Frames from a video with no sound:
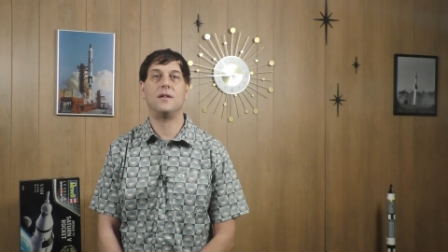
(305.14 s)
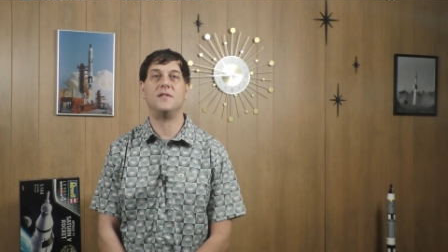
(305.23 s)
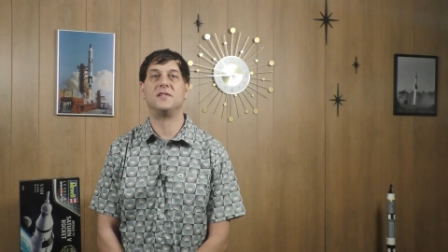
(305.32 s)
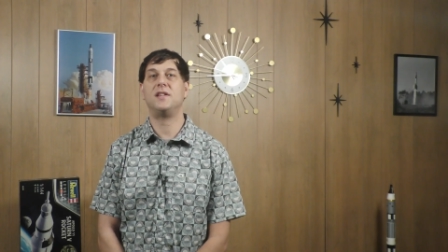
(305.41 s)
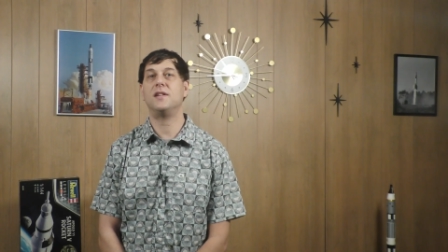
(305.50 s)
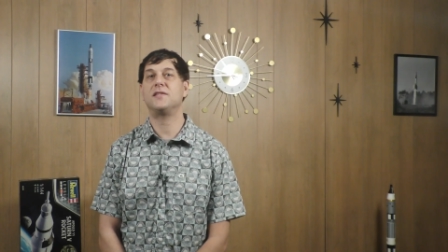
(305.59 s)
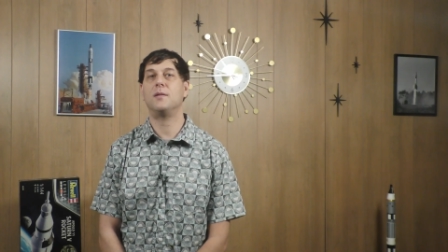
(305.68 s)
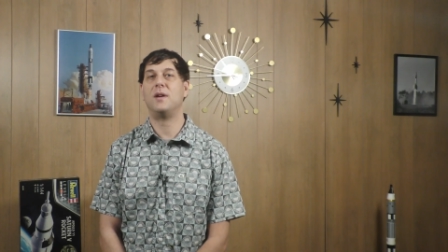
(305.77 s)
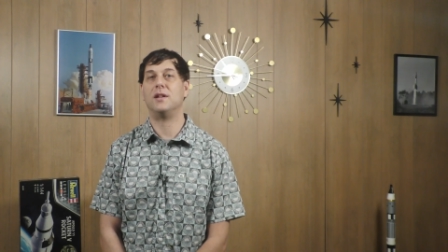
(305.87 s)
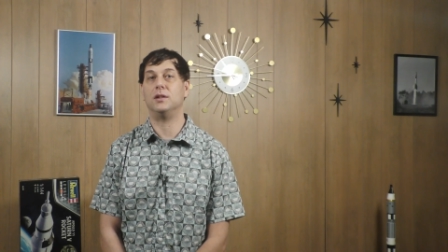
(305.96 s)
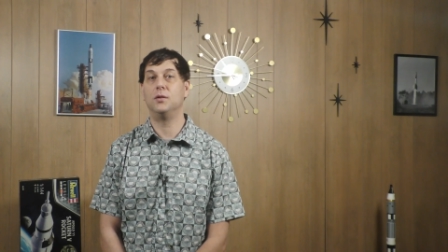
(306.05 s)
of the
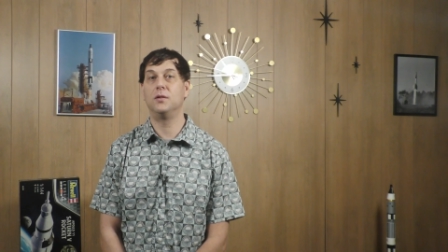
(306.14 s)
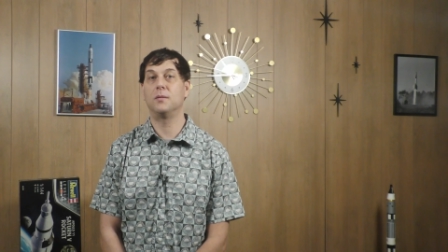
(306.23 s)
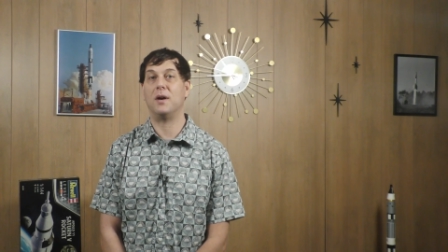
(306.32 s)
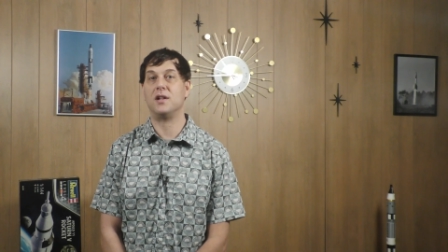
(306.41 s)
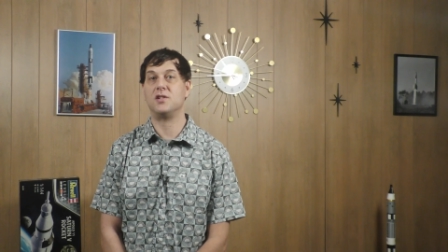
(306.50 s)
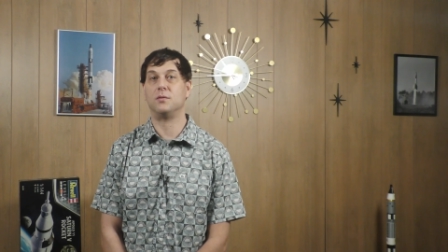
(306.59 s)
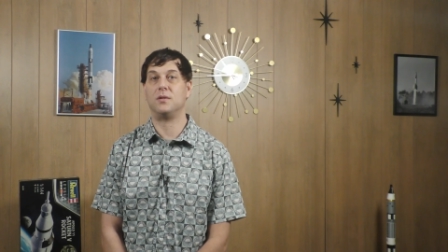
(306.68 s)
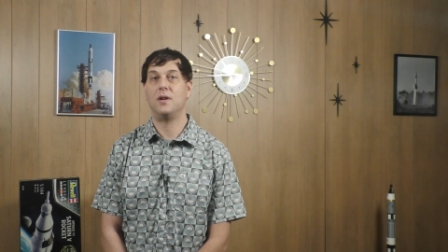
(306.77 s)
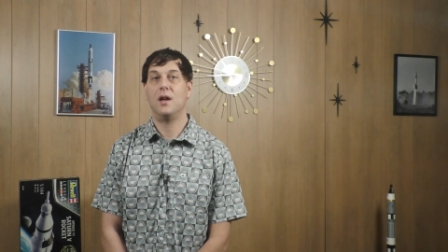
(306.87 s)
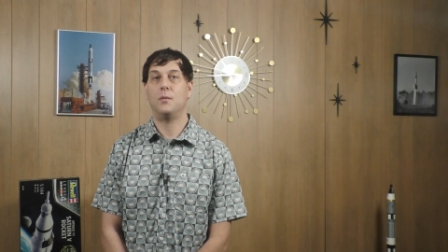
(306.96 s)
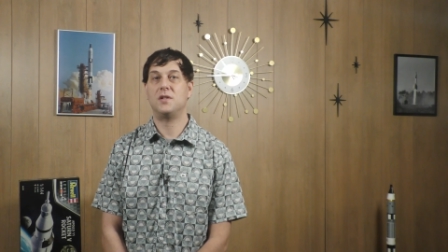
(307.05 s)
CSM and lunar module,
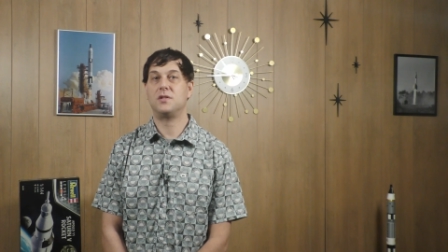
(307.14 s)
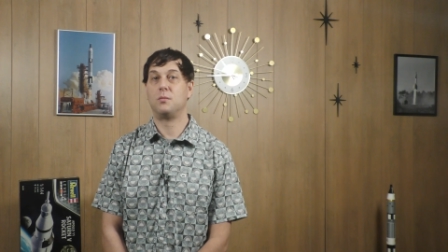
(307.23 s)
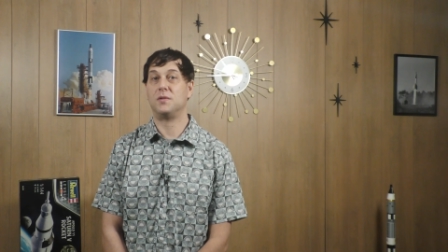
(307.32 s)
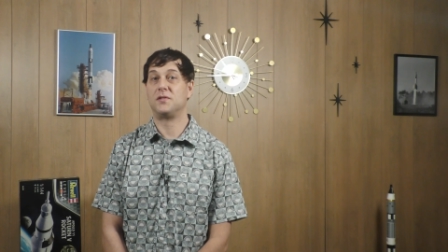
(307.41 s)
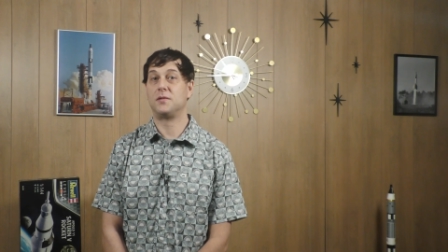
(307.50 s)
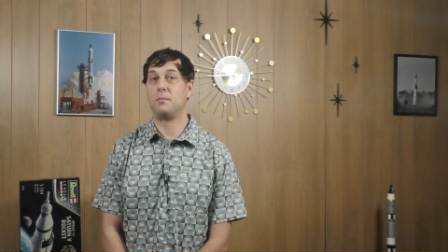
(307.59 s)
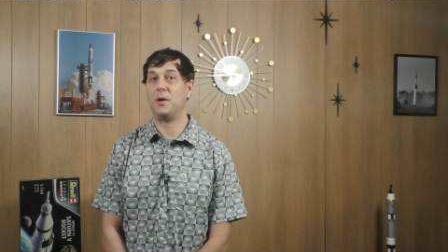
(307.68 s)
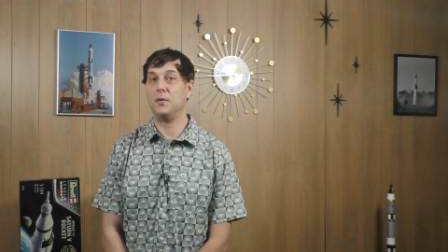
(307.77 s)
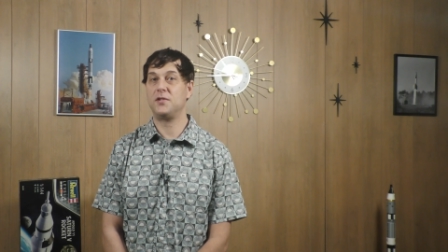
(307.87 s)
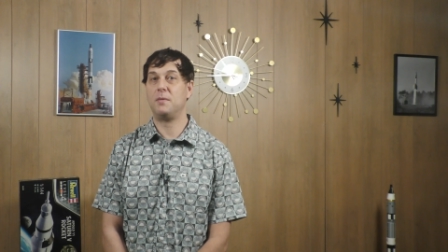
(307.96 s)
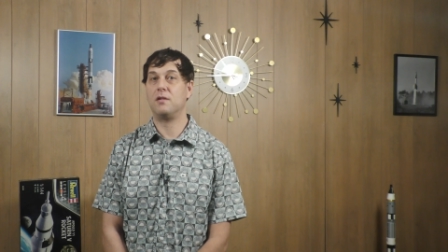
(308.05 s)
which was
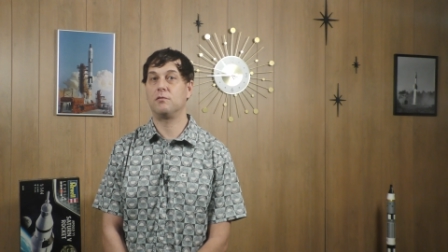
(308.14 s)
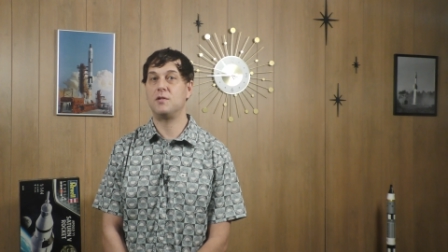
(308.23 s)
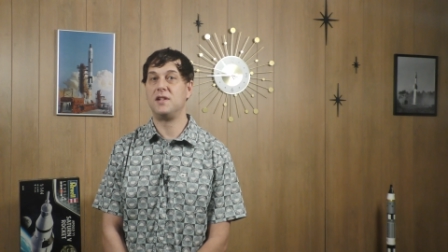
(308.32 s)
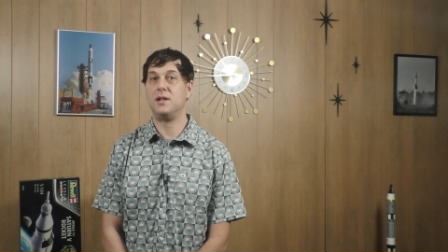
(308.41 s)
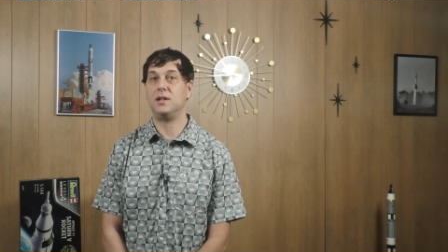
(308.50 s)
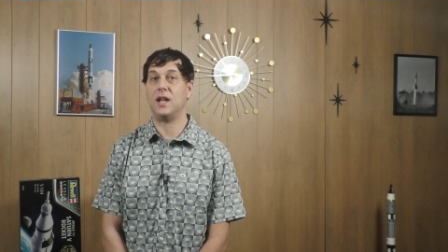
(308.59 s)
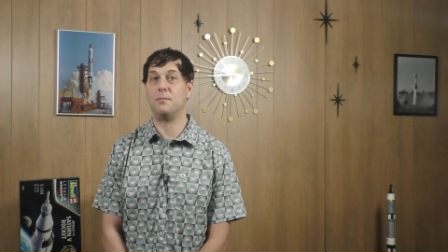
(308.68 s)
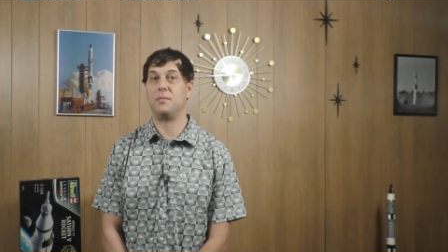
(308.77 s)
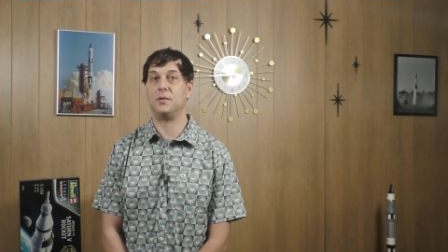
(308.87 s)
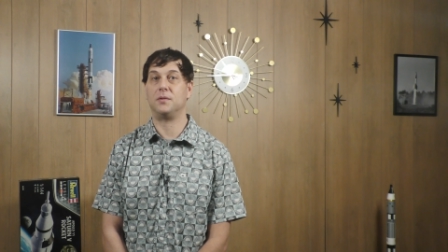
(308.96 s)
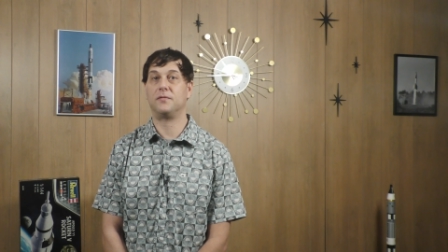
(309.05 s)
supposed to be a routine LEM
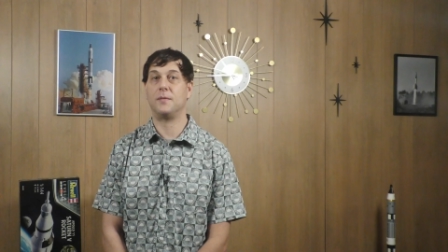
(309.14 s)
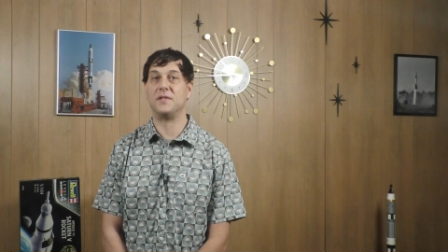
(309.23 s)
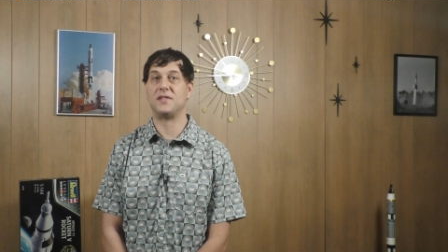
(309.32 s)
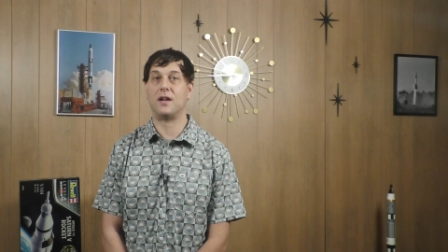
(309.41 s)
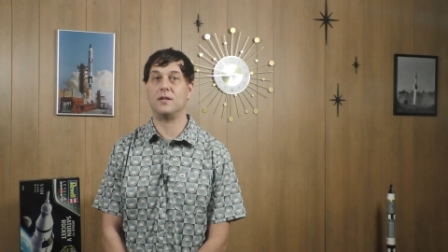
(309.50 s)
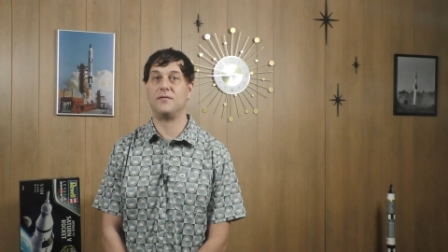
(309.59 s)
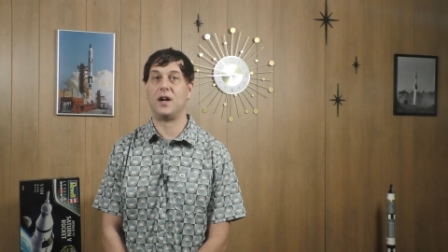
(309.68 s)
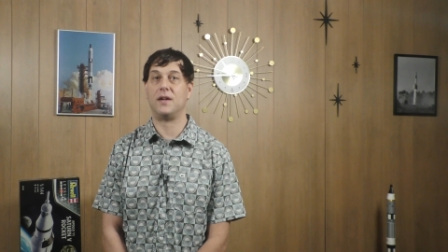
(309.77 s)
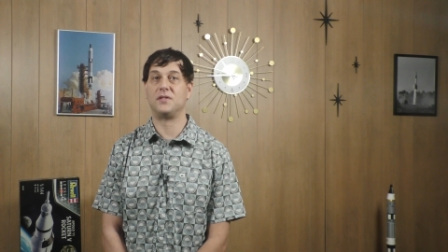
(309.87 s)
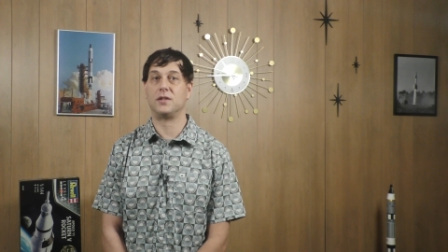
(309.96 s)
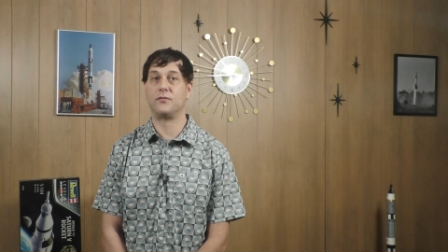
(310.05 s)
pull from the Saturn
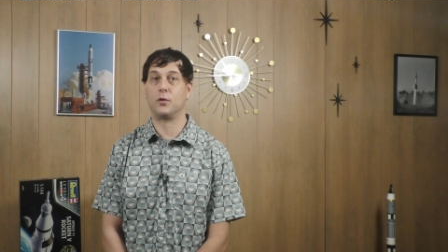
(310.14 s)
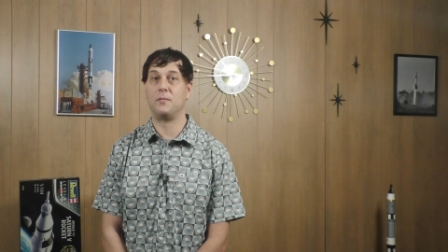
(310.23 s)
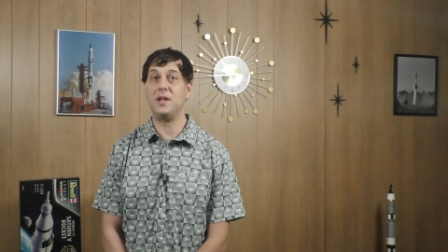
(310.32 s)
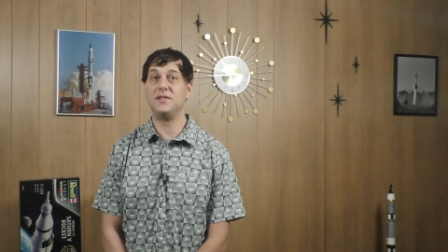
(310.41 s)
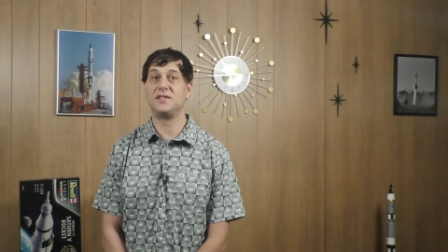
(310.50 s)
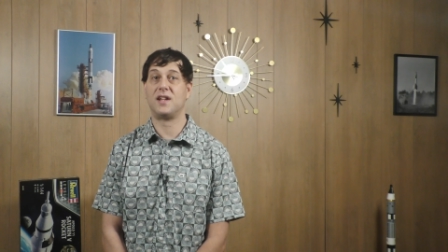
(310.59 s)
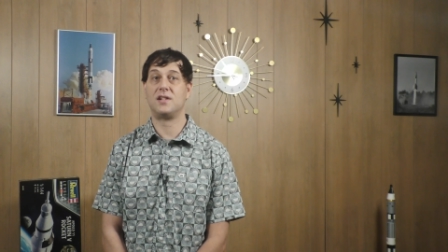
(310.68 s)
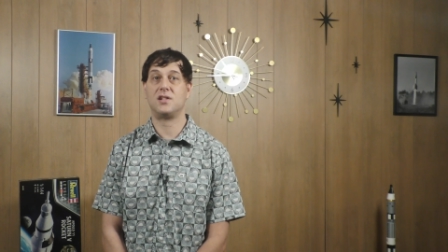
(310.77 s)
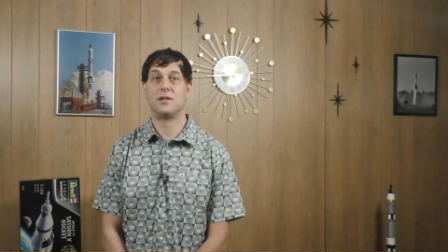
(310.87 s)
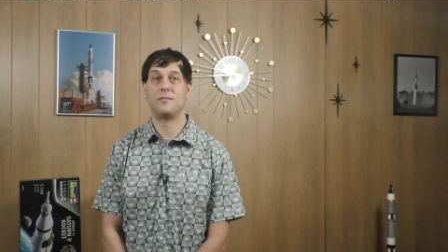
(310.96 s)
V's S4B stage,